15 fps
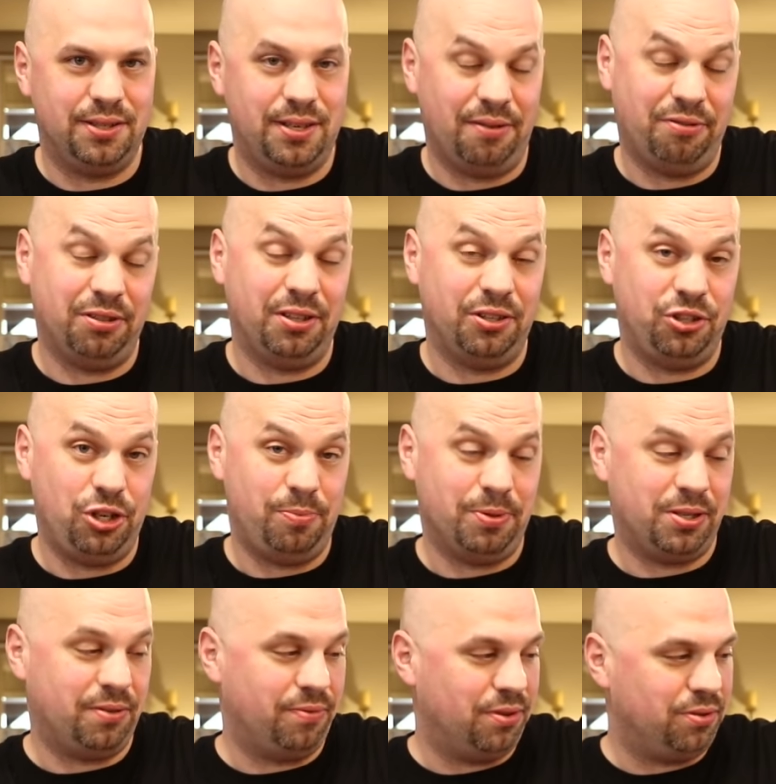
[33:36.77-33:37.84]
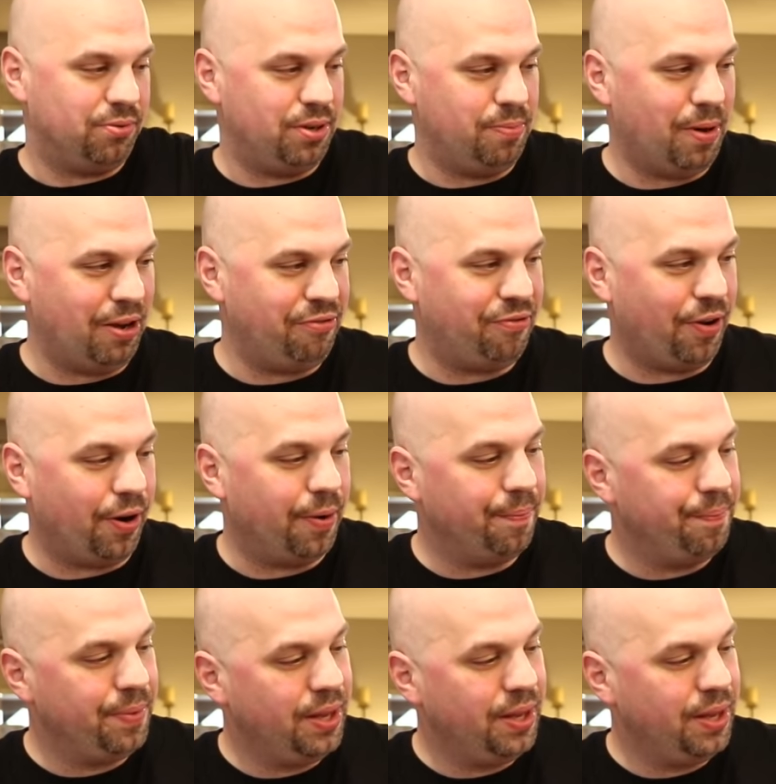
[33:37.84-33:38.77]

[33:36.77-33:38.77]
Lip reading: definitely the cheapest of the three by far.